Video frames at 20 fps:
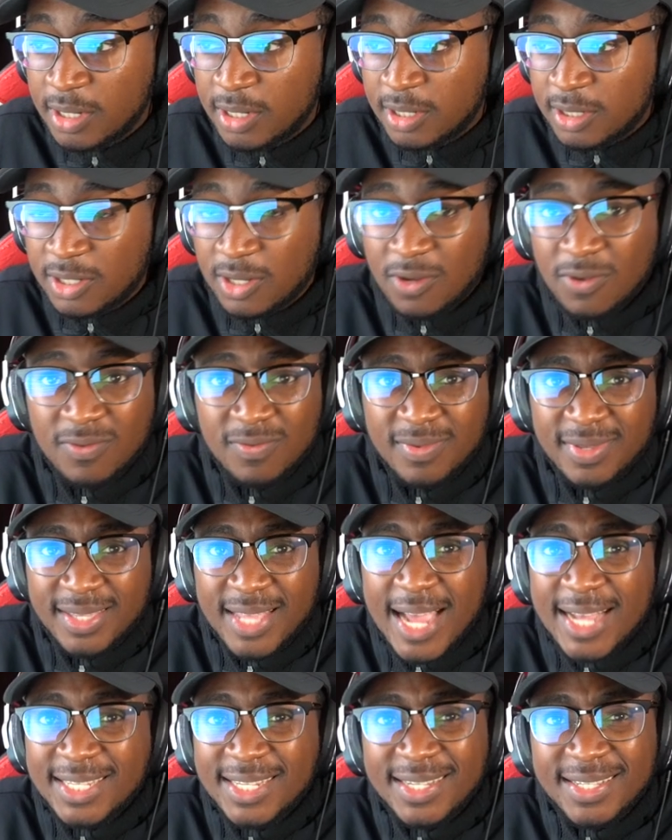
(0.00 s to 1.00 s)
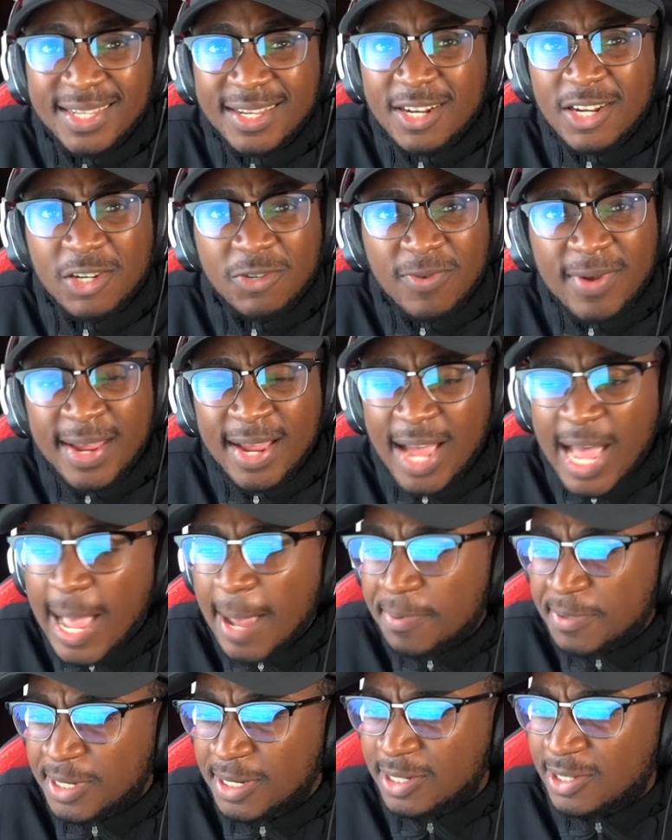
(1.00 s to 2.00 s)
So that's another great
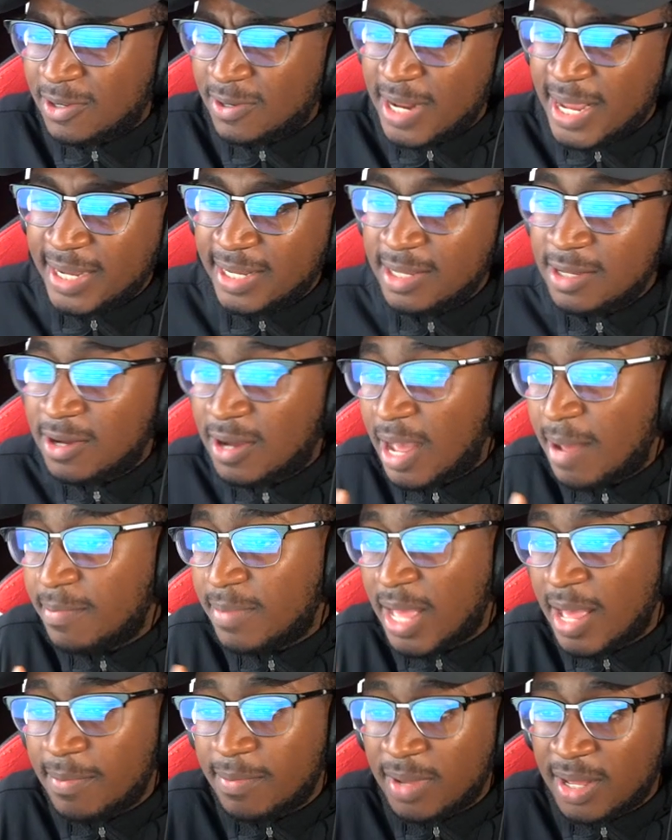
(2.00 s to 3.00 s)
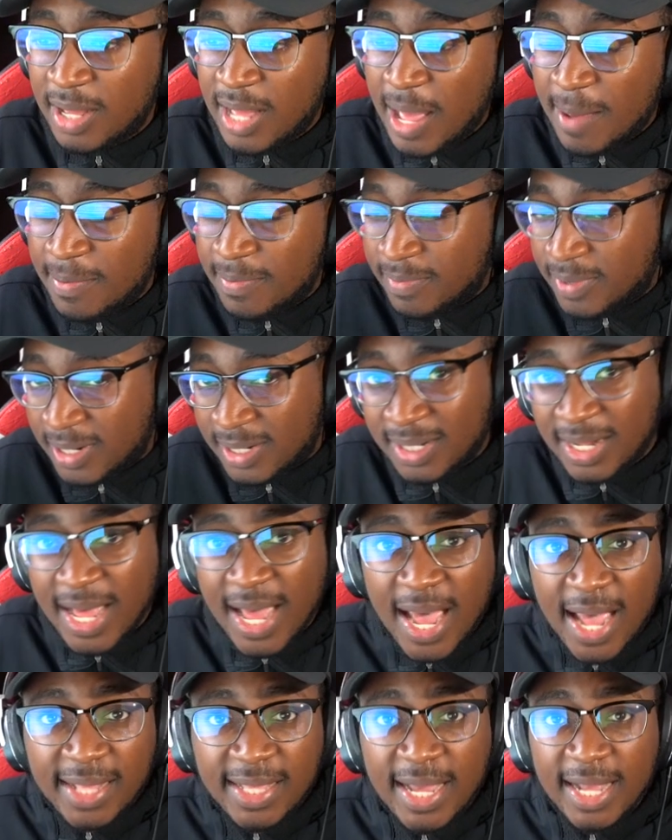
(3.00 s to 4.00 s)
option. So like, yo, I'm
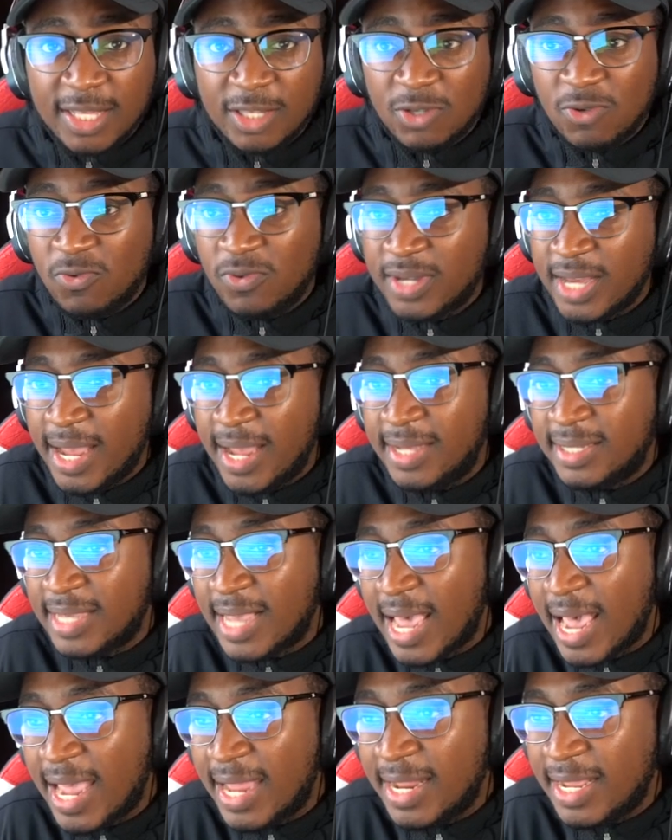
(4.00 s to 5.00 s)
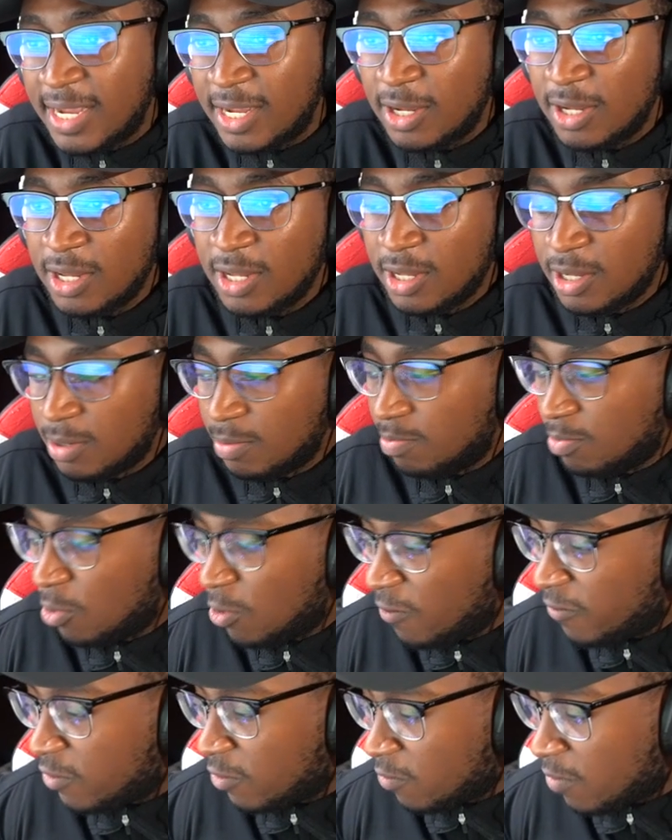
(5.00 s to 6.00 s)
glad that 2K is adding
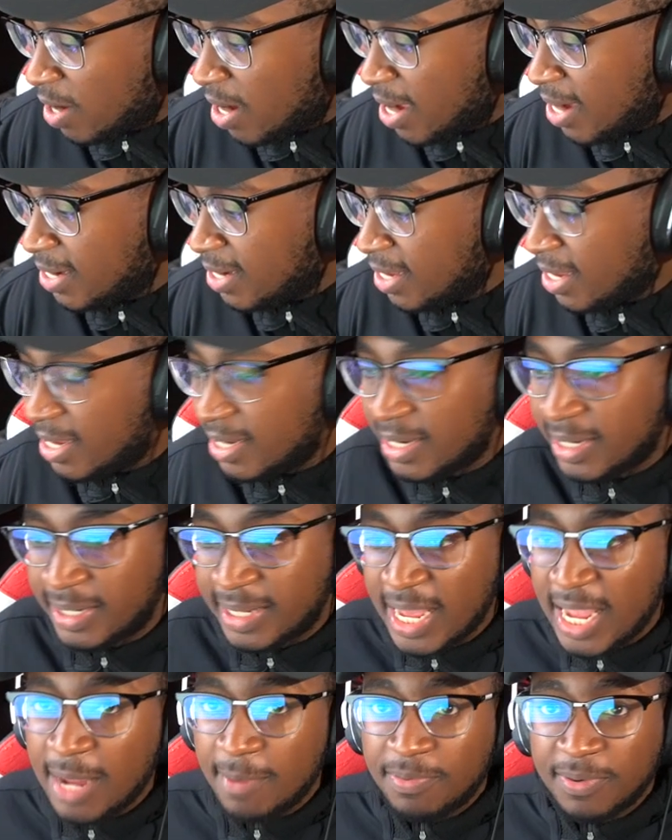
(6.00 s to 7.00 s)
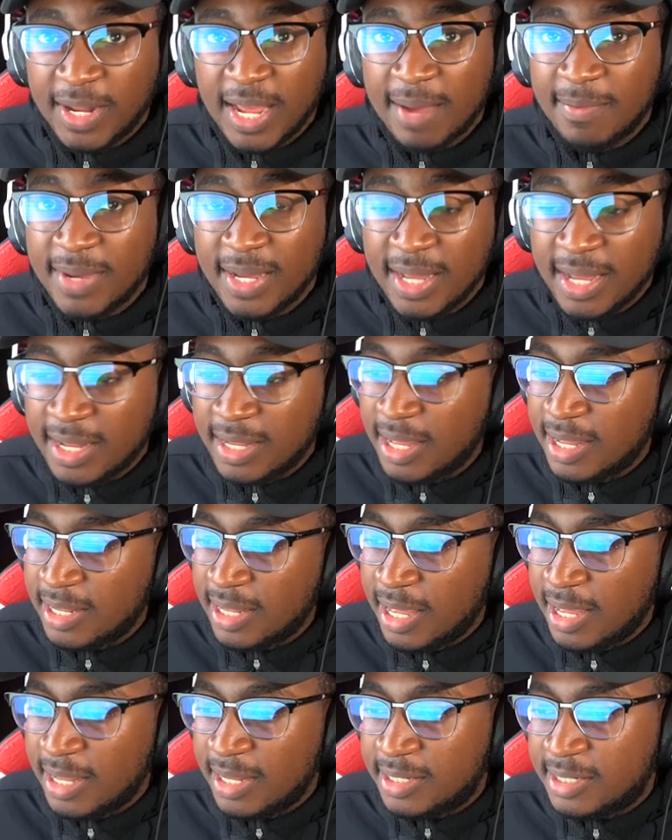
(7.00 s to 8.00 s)
more variety in the gameplay. I mean,
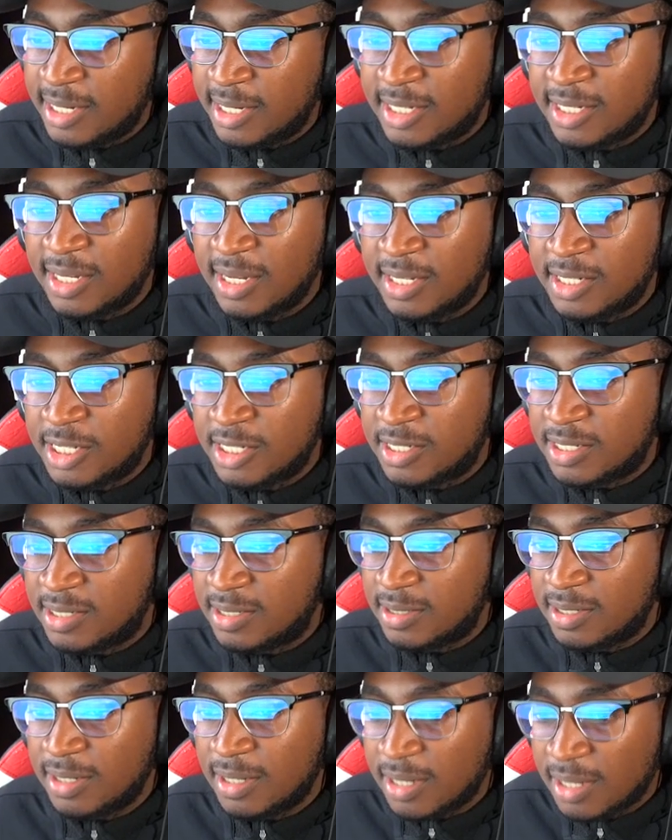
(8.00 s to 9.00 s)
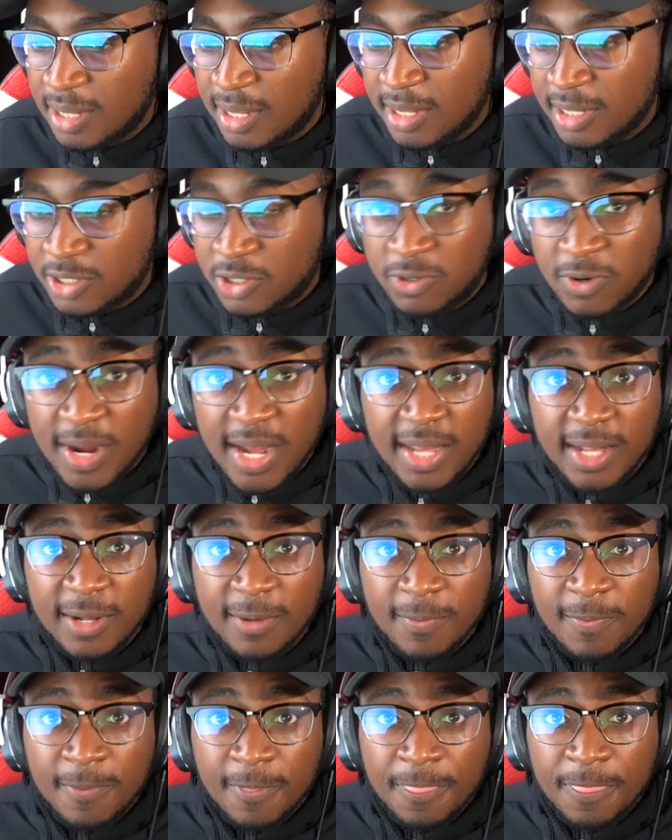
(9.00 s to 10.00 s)
it's great.
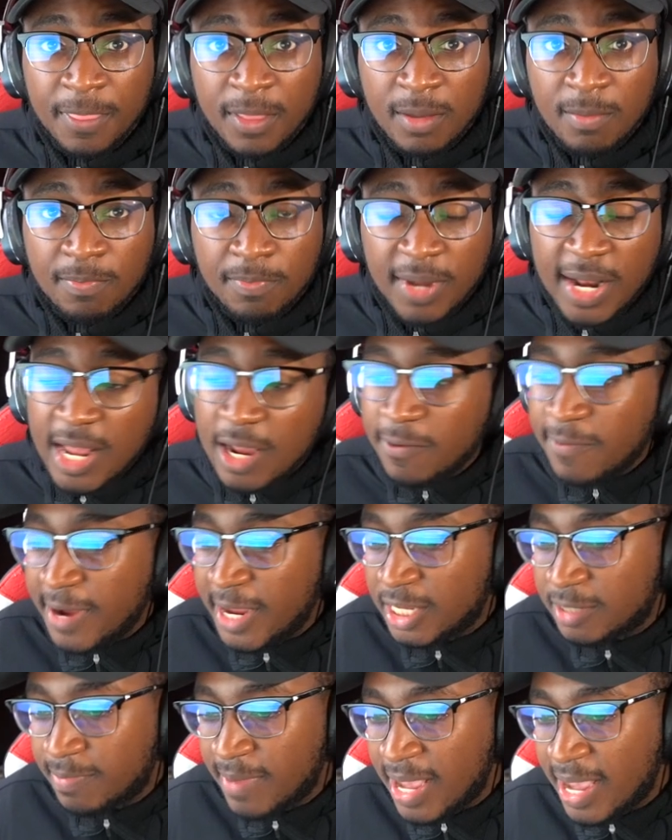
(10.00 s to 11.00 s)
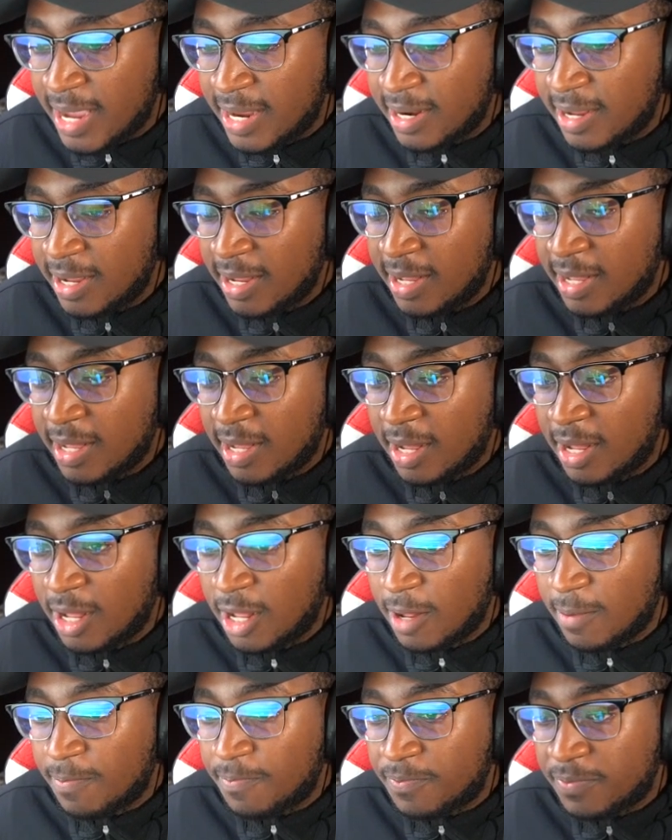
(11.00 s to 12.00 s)
But anyways, man,
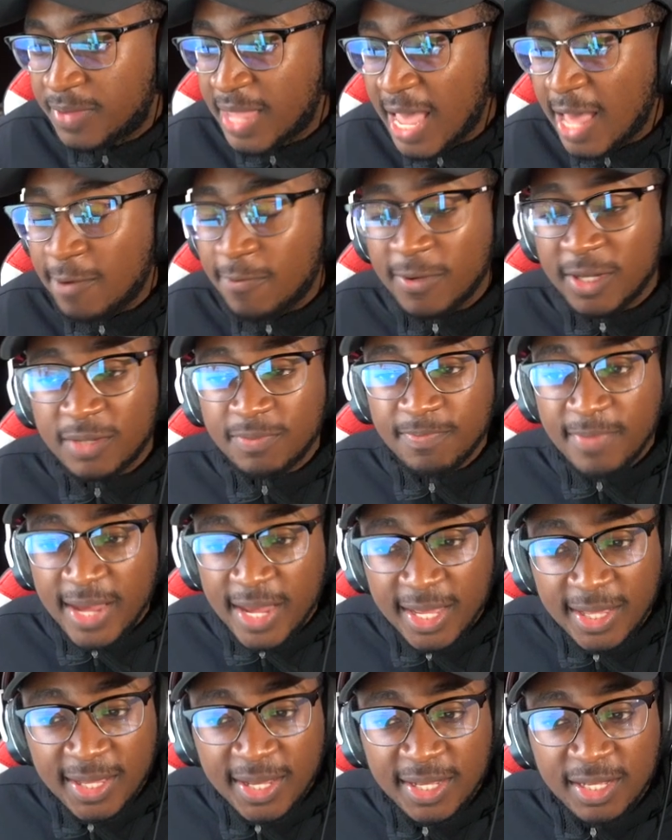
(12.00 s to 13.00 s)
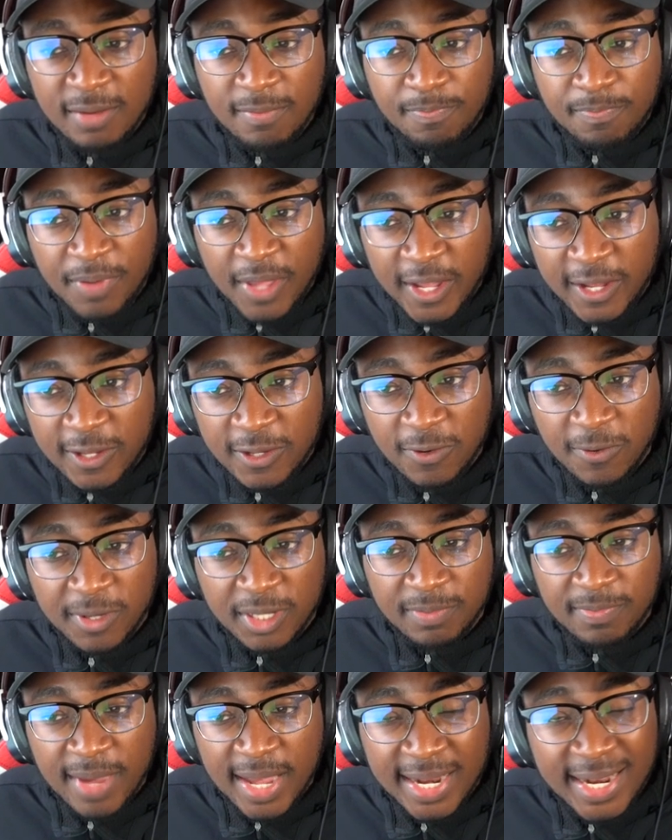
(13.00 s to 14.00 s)
that was mainly the big
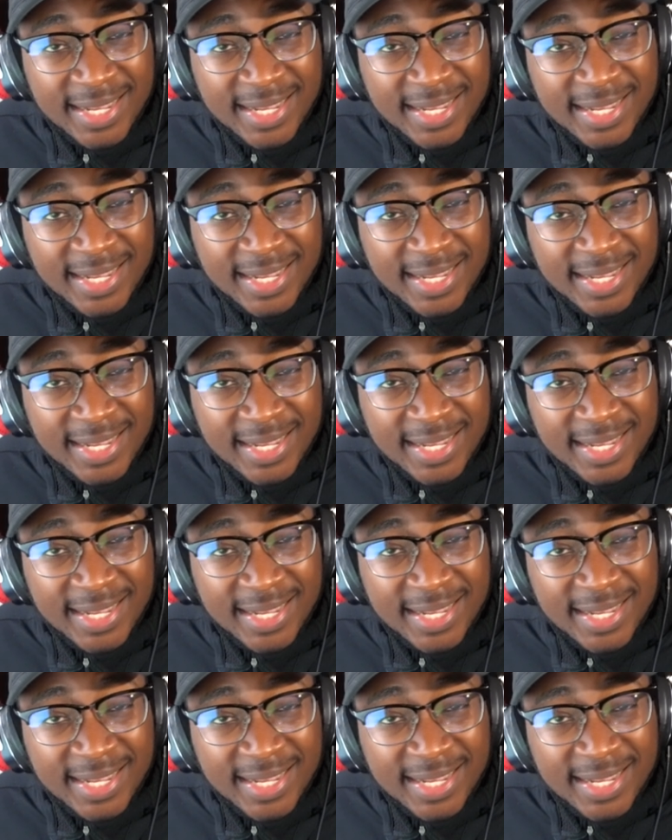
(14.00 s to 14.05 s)
news, man.